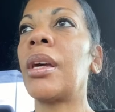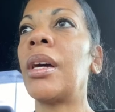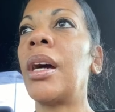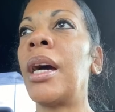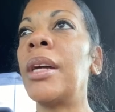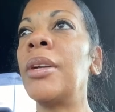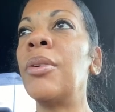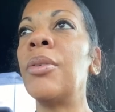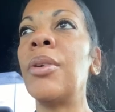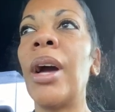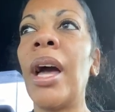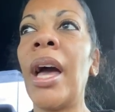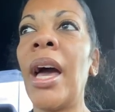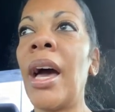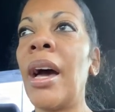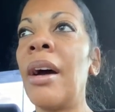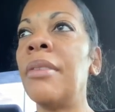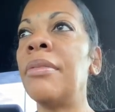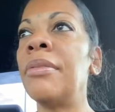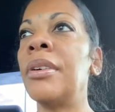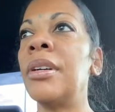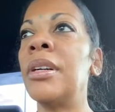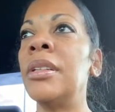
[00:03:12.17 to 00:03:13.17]
I don't
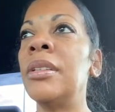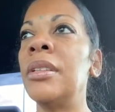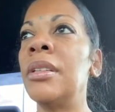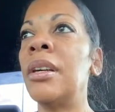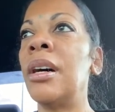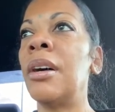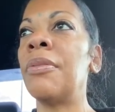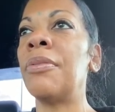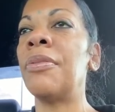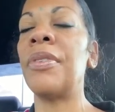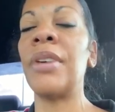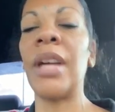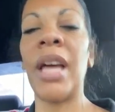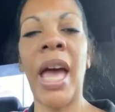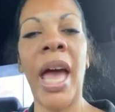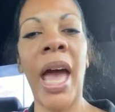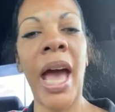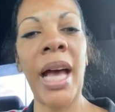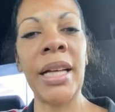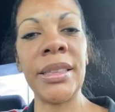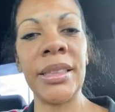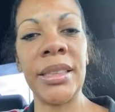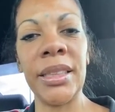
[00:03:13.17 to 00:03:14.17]
have enough
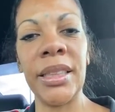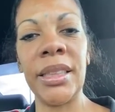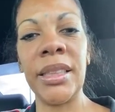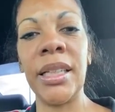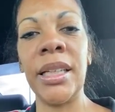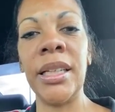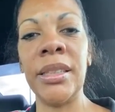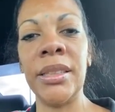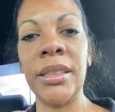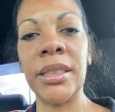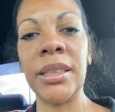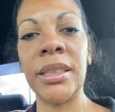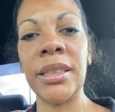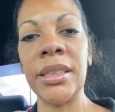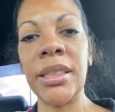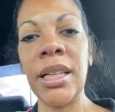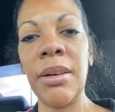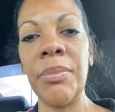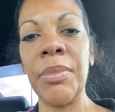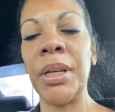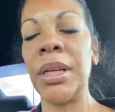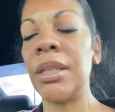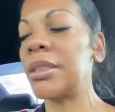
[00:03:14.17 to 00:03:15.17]
acid in the
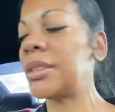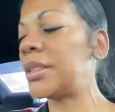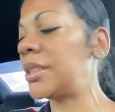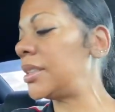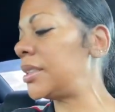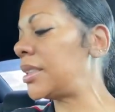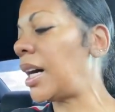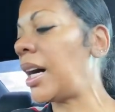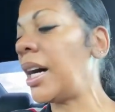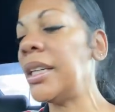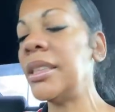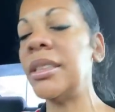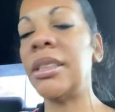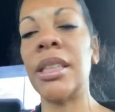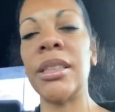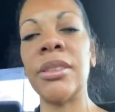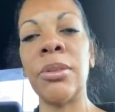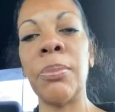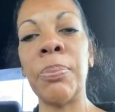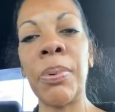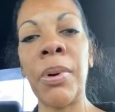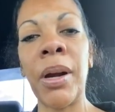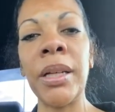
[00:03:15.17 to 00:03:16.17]
stomach to
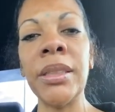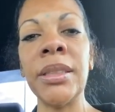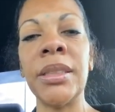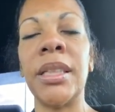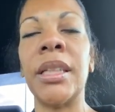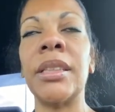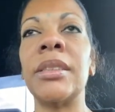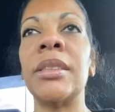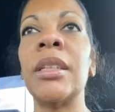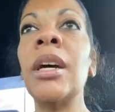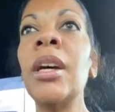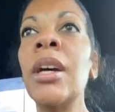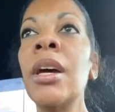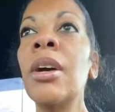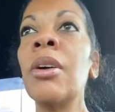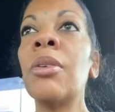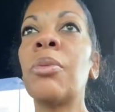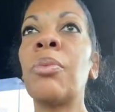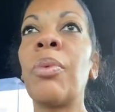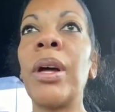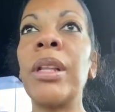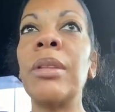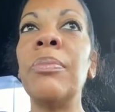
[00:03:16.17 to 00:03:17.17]
digest or process
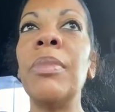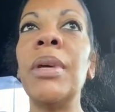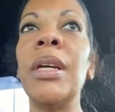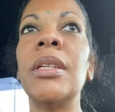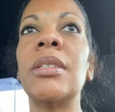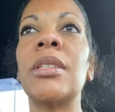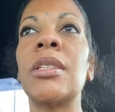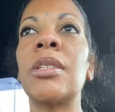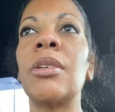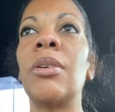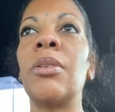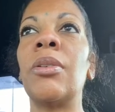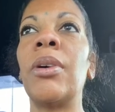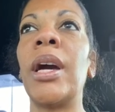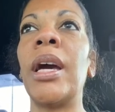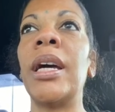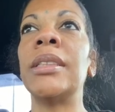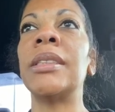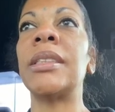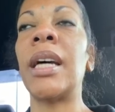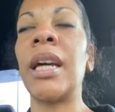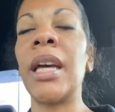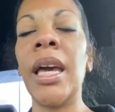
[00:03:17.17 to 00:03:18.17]
red meat. So
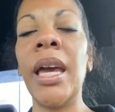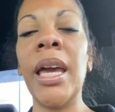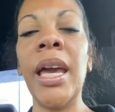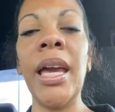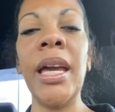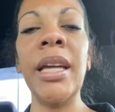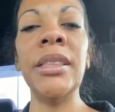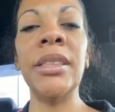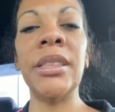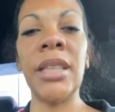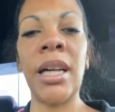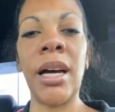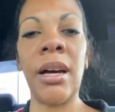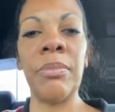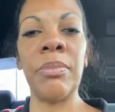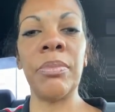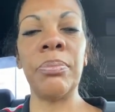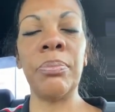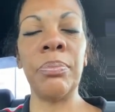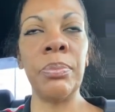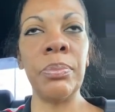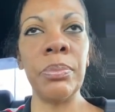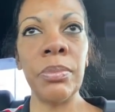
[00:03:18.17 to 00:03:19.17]
as I age,
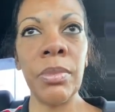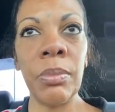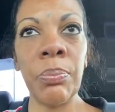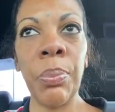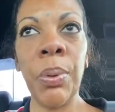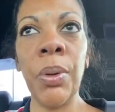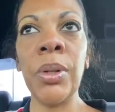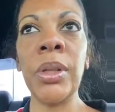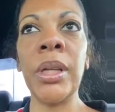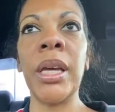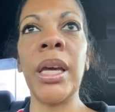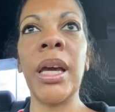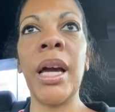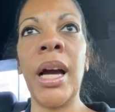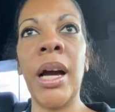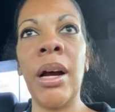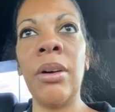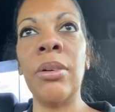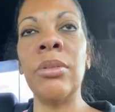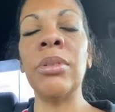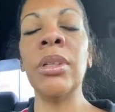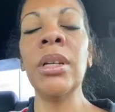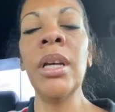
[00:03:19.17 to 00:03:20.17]
I'm pulling
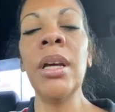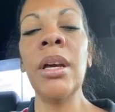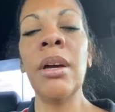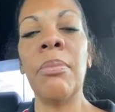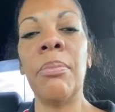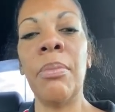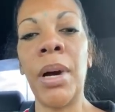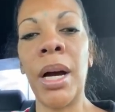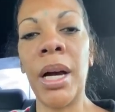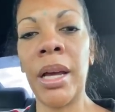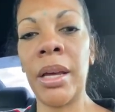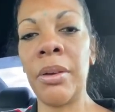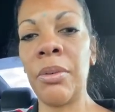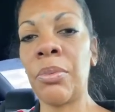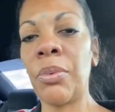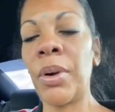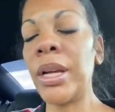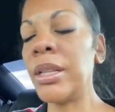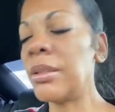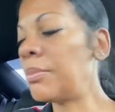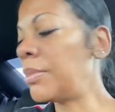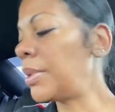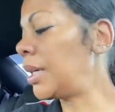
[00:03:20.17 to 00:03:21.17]
out my
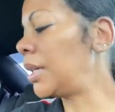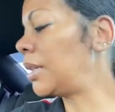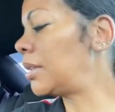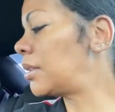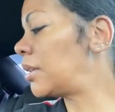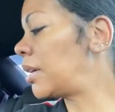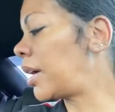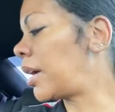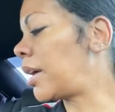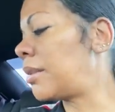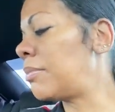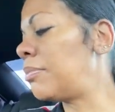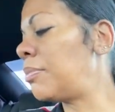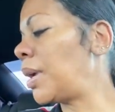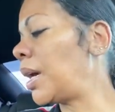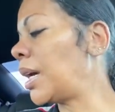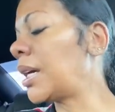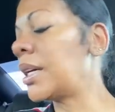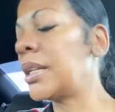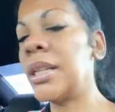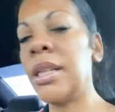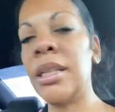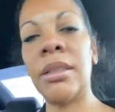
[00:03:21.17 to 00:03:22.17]
red meat and
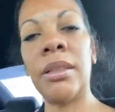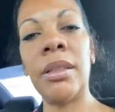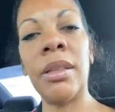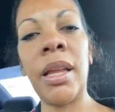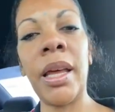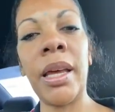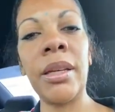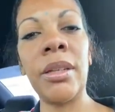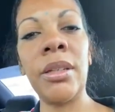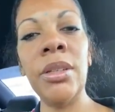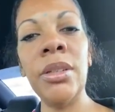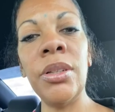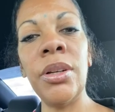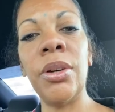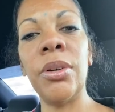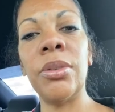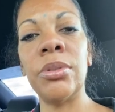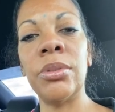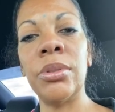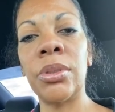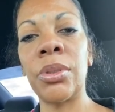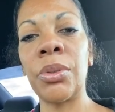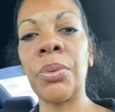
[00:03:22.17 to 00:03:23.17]
making it like, you
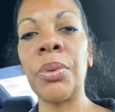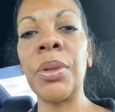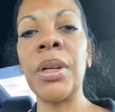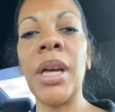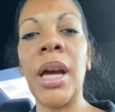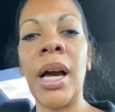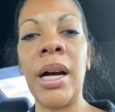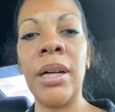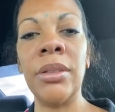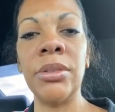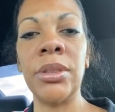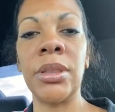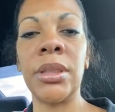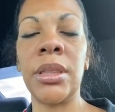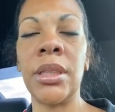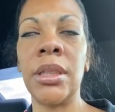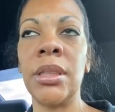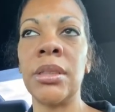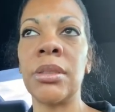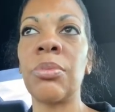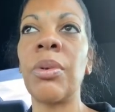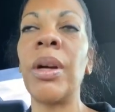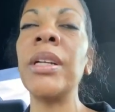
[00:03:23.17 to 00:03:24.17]
know, three
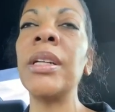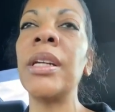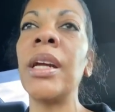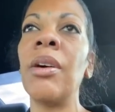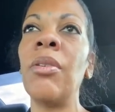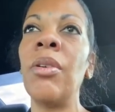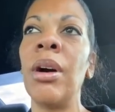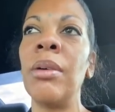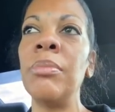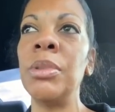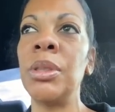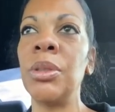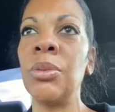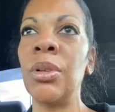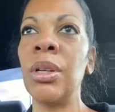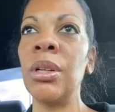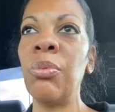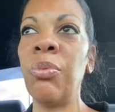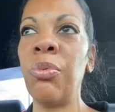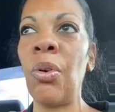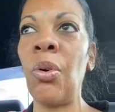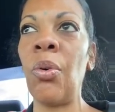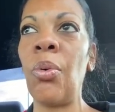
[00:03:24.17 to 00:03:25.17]
ounces. Right now I'm
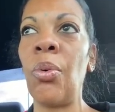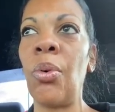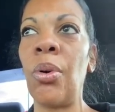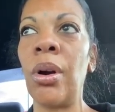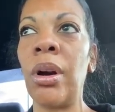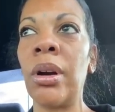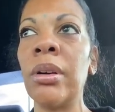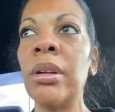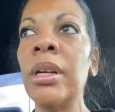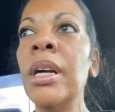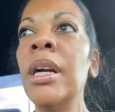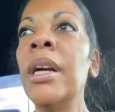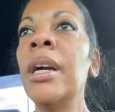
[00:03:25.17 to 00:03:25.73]
doing four.